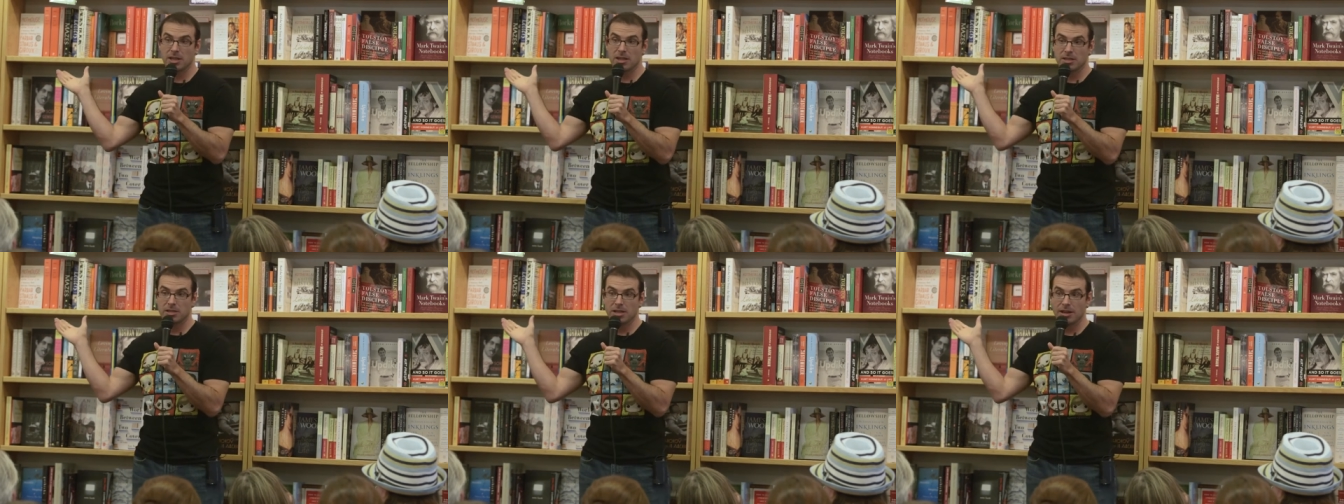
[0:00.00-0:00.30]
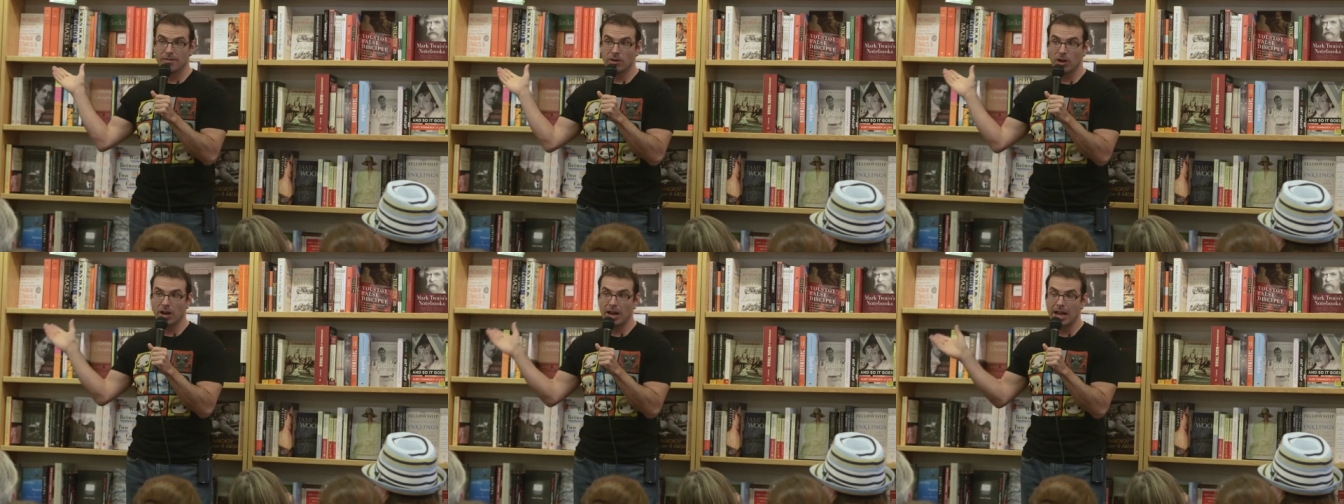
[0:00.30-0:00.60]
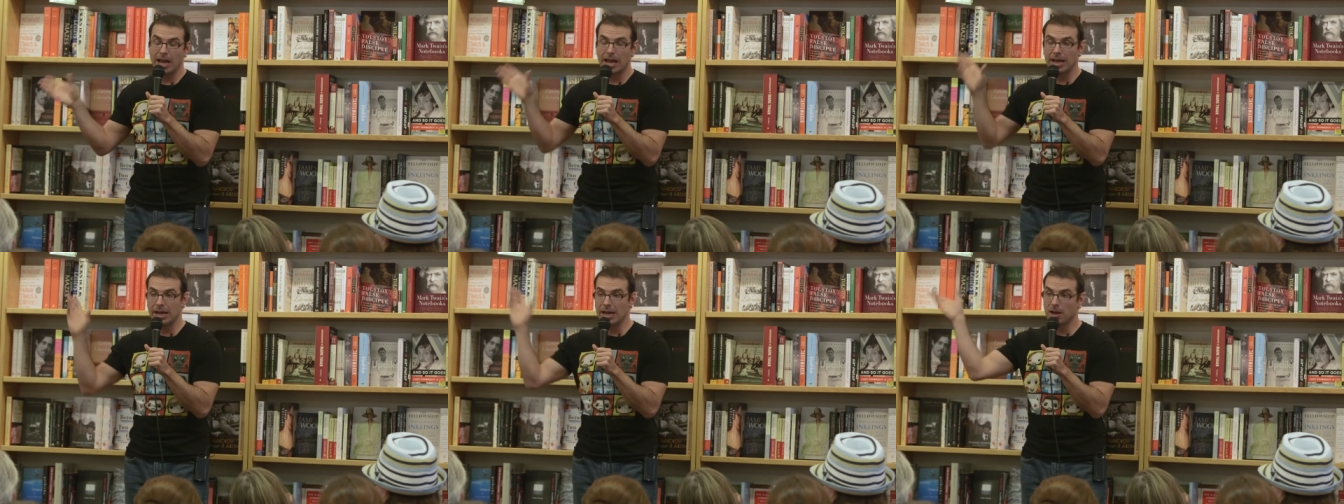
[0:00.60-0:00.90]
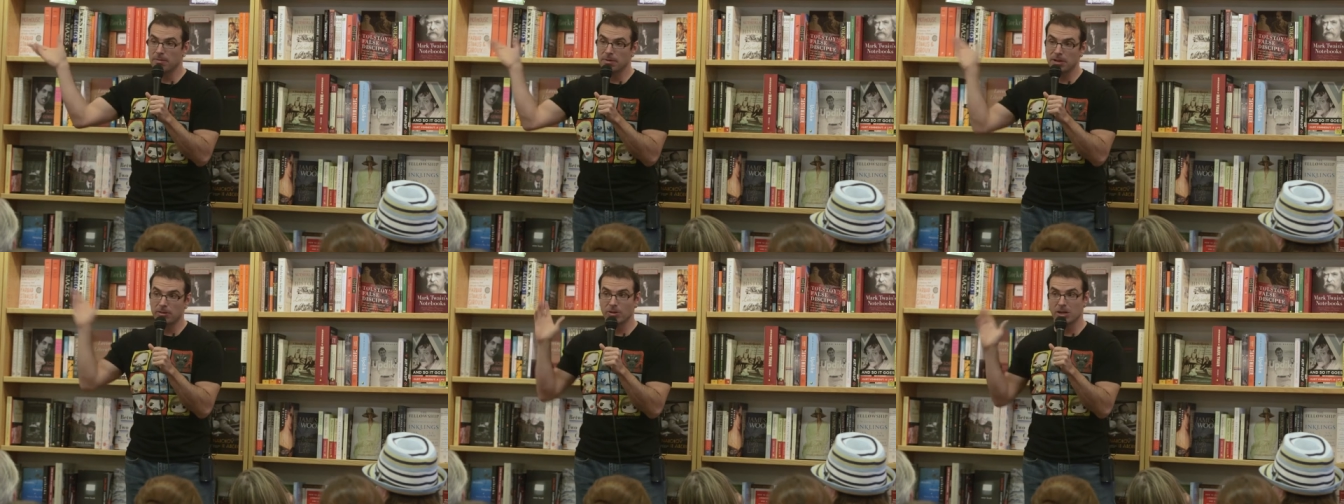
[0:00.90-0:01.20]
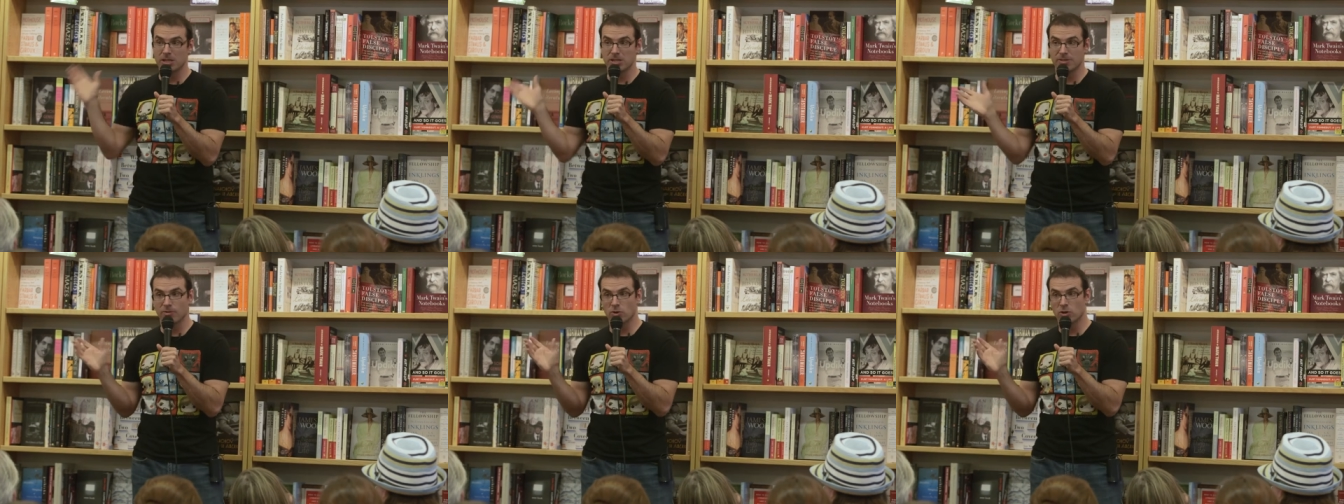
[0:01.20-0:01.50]
that Denver had, how many
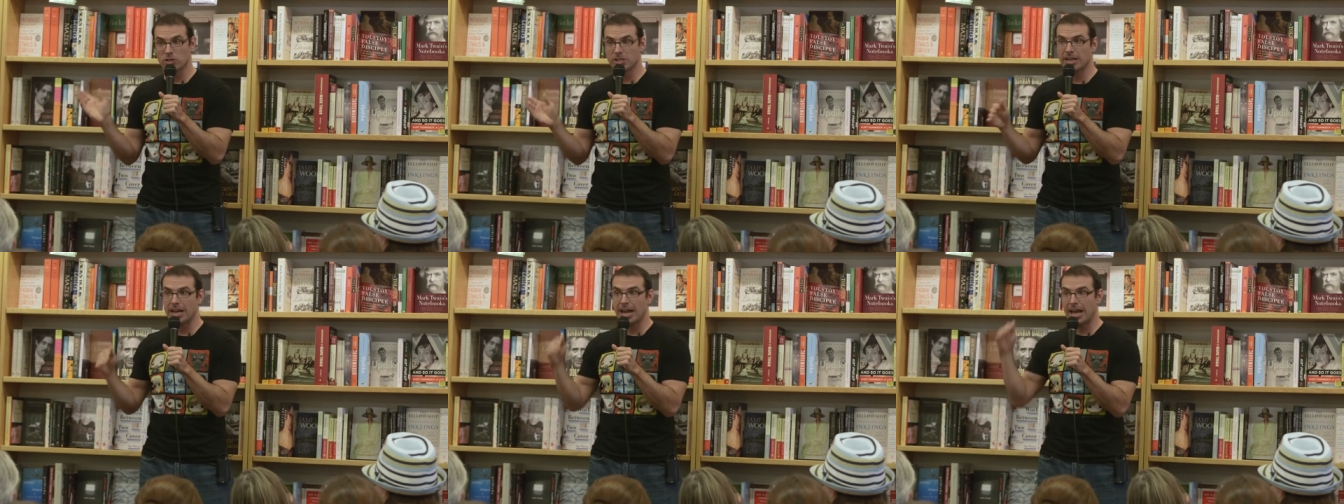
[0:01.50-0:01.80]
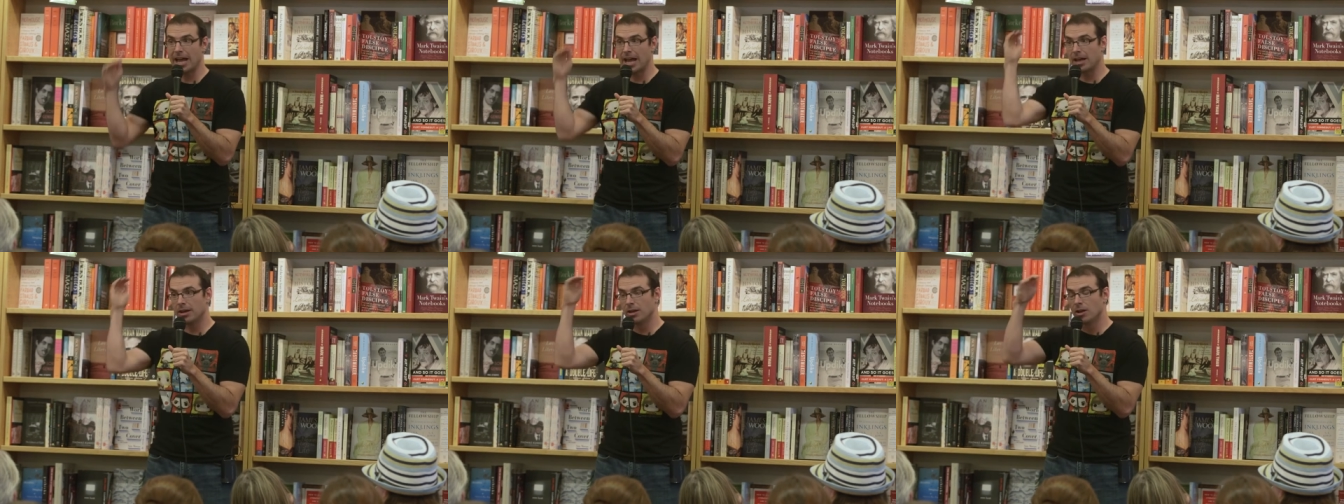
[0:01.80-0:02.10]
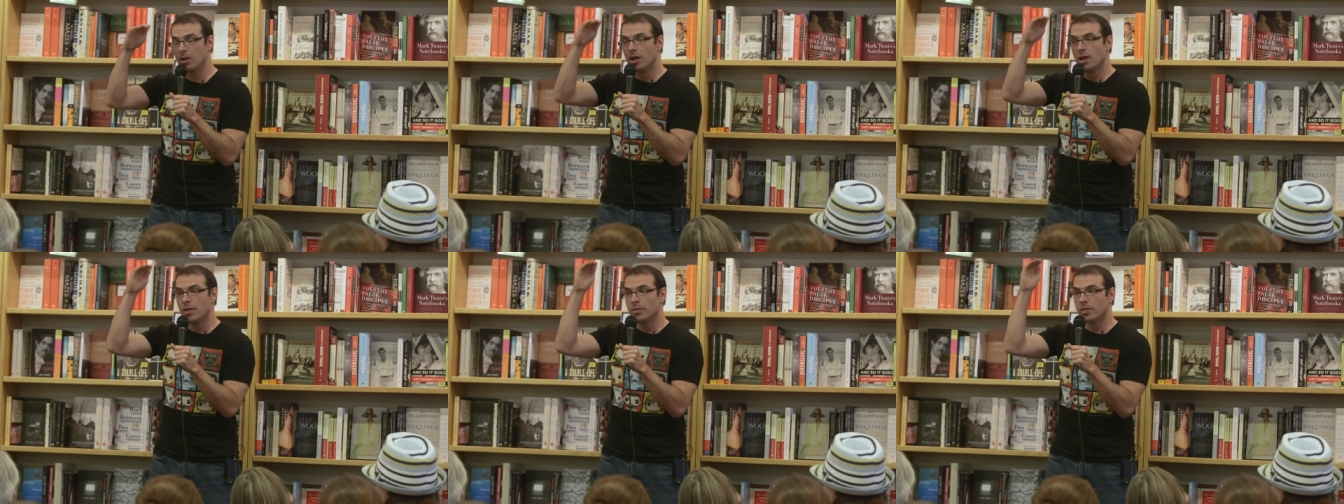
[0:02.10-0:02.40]
reservoirs it had,